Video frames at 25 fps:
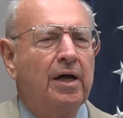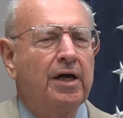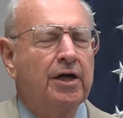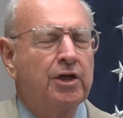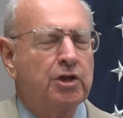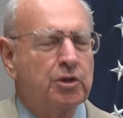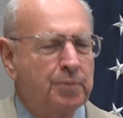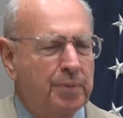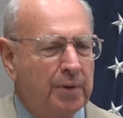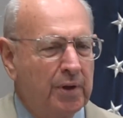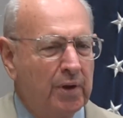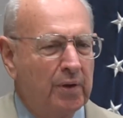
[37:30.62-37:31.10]

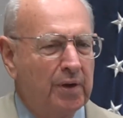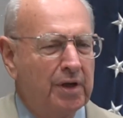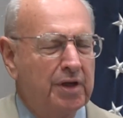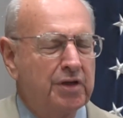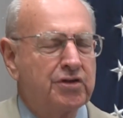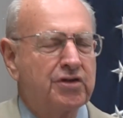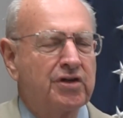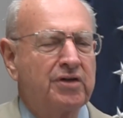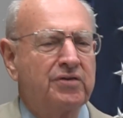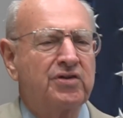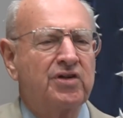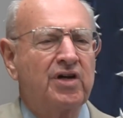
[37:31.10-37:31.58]

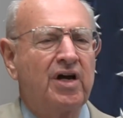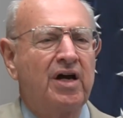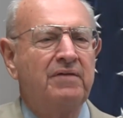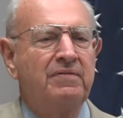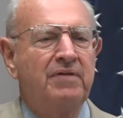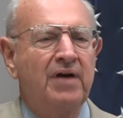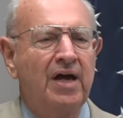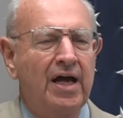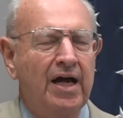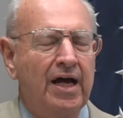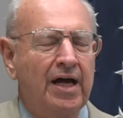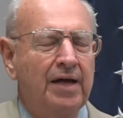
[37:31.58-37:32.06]
experiences
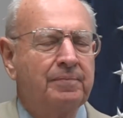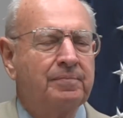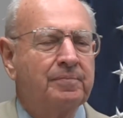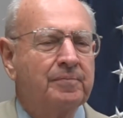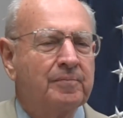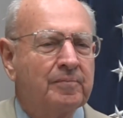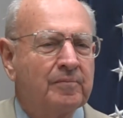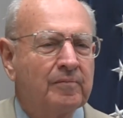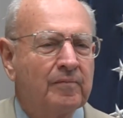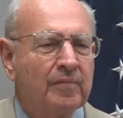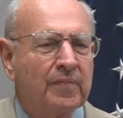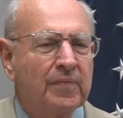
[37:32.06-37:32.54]
I've had
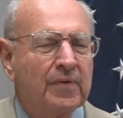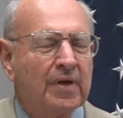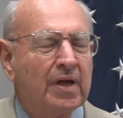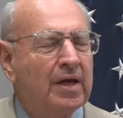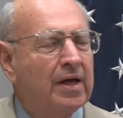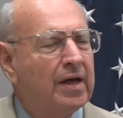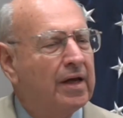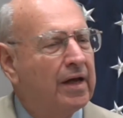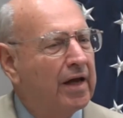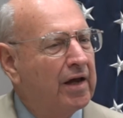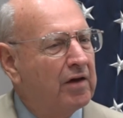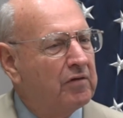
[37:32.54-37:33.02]

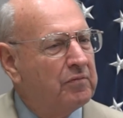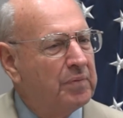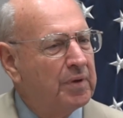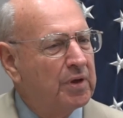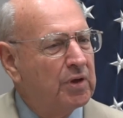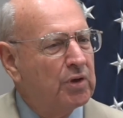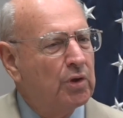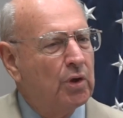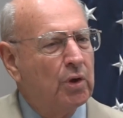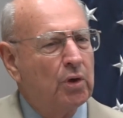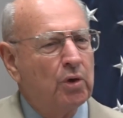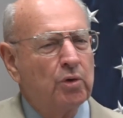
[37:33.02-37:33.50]
have
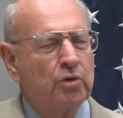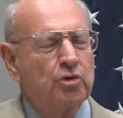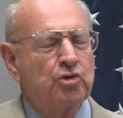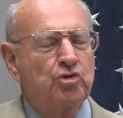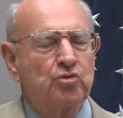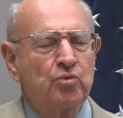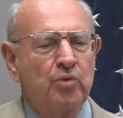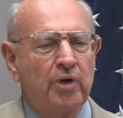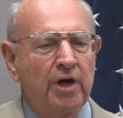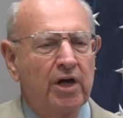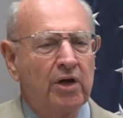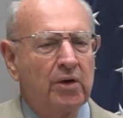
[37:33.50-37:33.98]
been
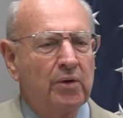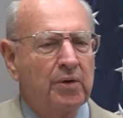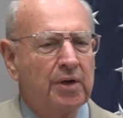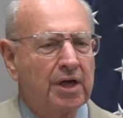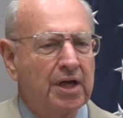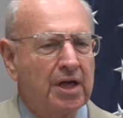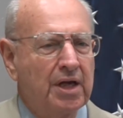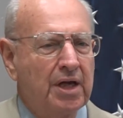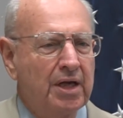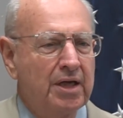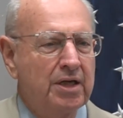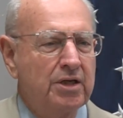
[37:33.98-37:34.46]
those rare
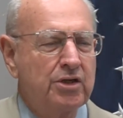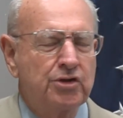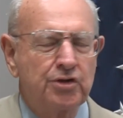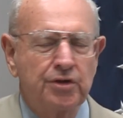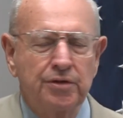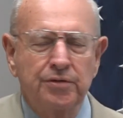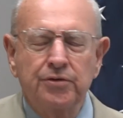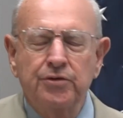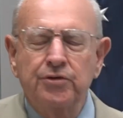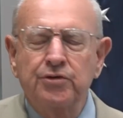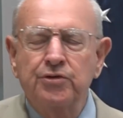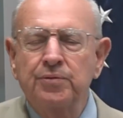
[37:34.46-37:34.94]

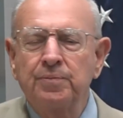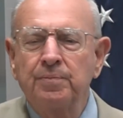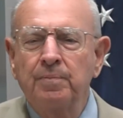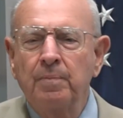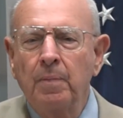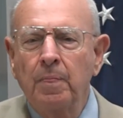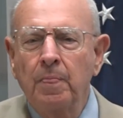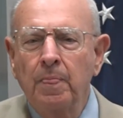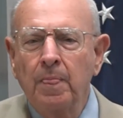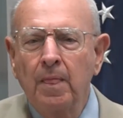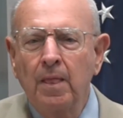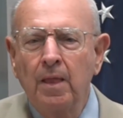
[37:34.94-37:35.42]
occasions
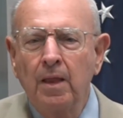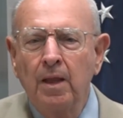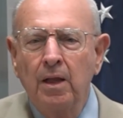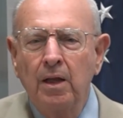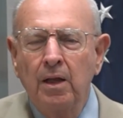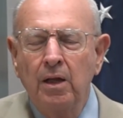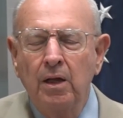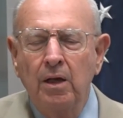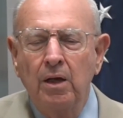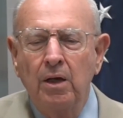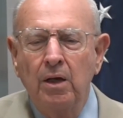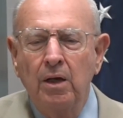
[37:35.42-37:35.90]

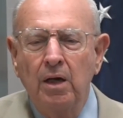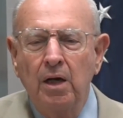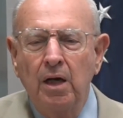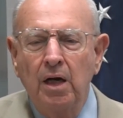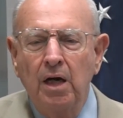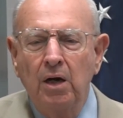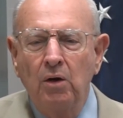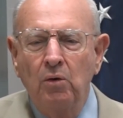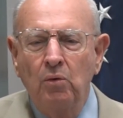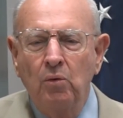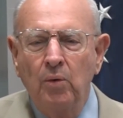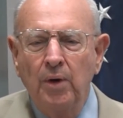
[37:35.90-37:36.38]

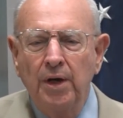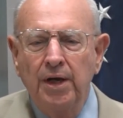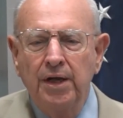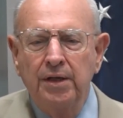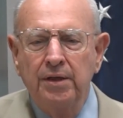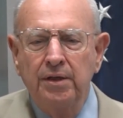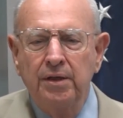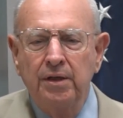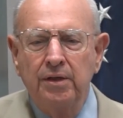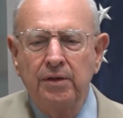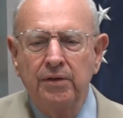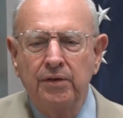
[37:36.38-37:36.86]

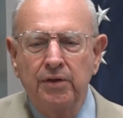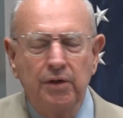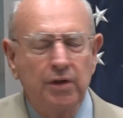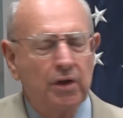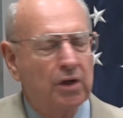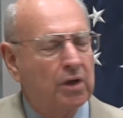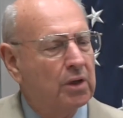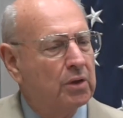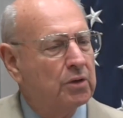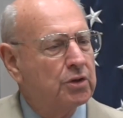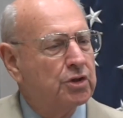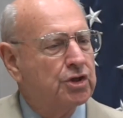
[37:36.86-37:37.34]
when the
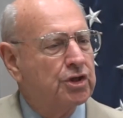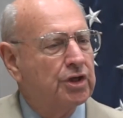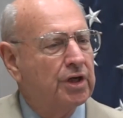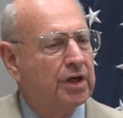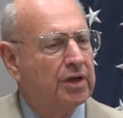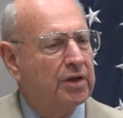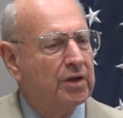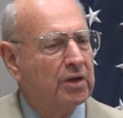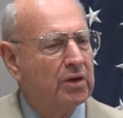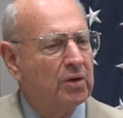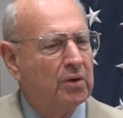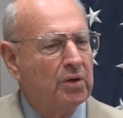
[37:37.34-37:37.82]

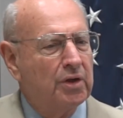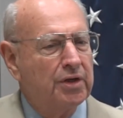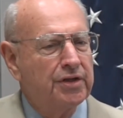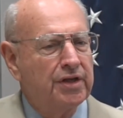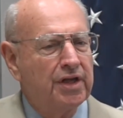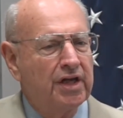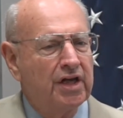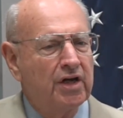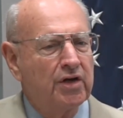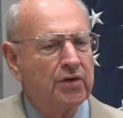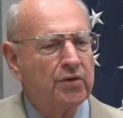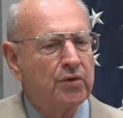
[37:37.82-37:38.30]
negotiator
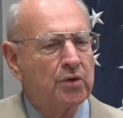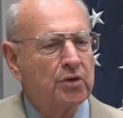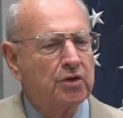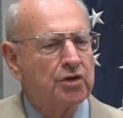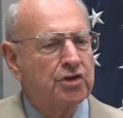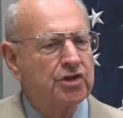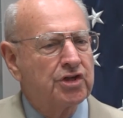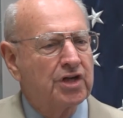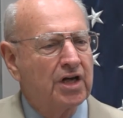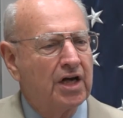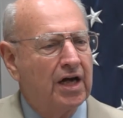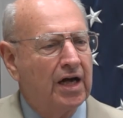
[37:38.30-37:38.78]
on the other
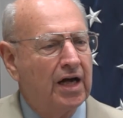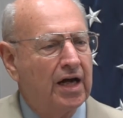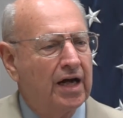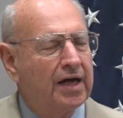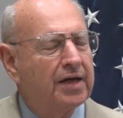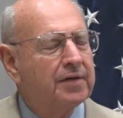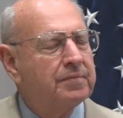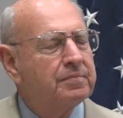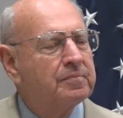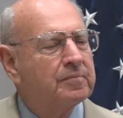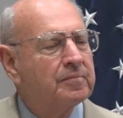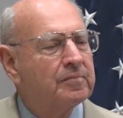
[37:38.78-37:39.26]

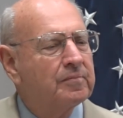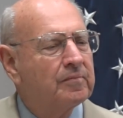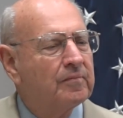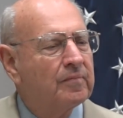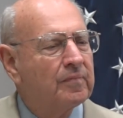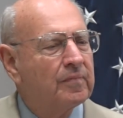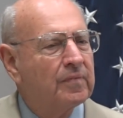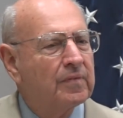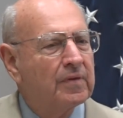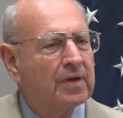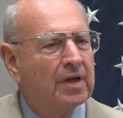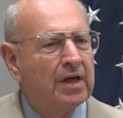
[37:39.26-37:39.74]
side
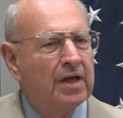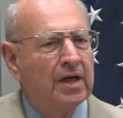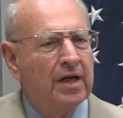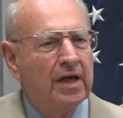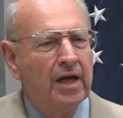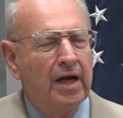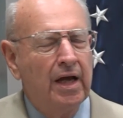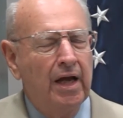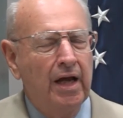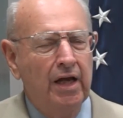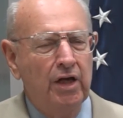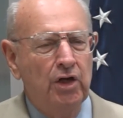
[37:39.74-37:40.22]

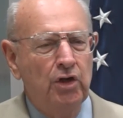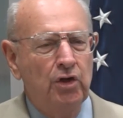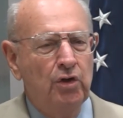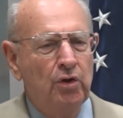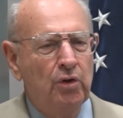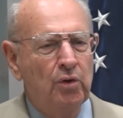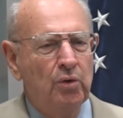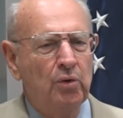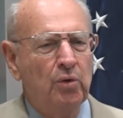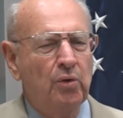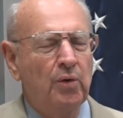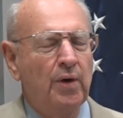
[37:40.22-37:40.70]
and
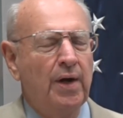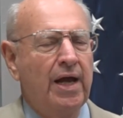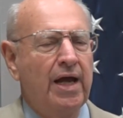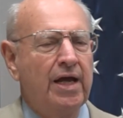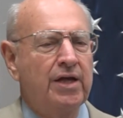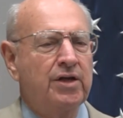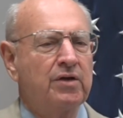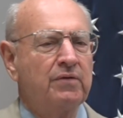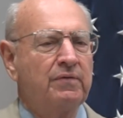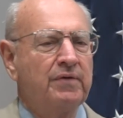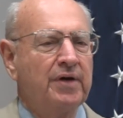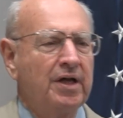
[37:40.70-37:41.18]
you
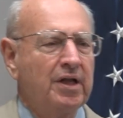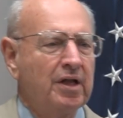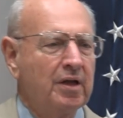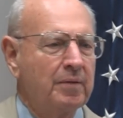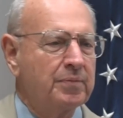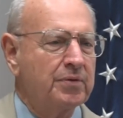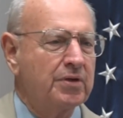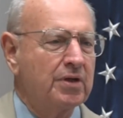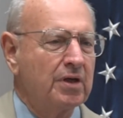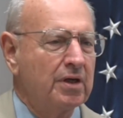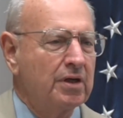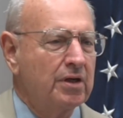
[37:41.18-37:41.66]
had
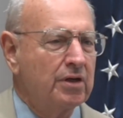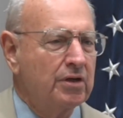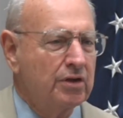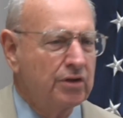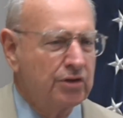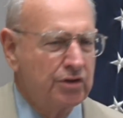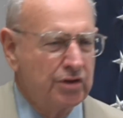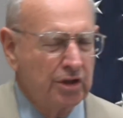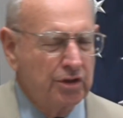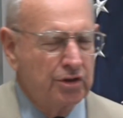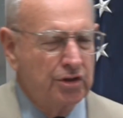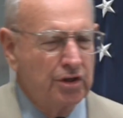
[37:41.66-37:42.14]
developed
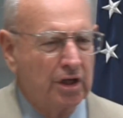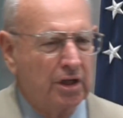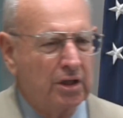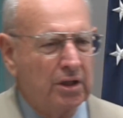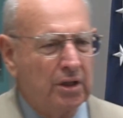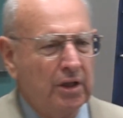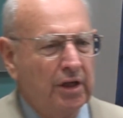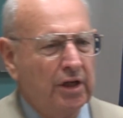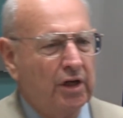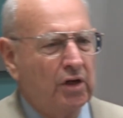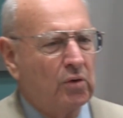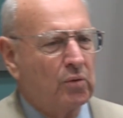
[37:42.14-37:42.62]
such a
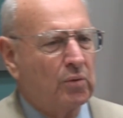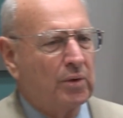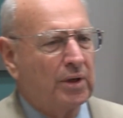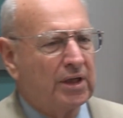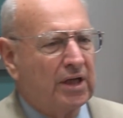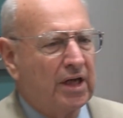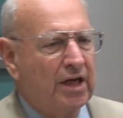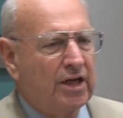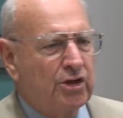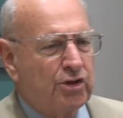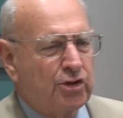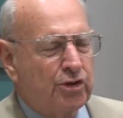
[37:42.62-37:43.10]
clear
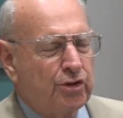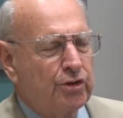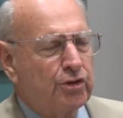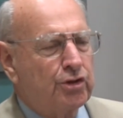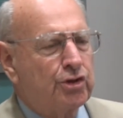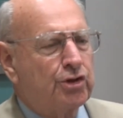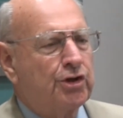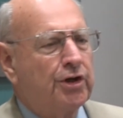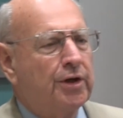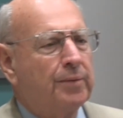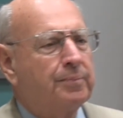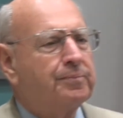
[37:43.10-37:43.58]

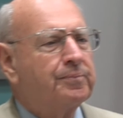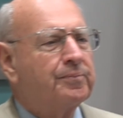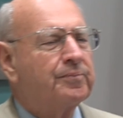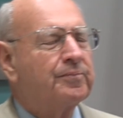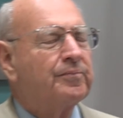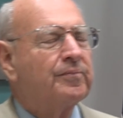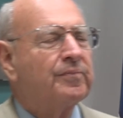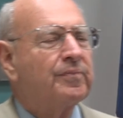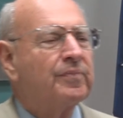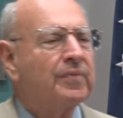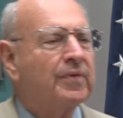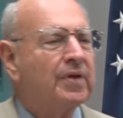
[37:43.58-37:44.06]
relationship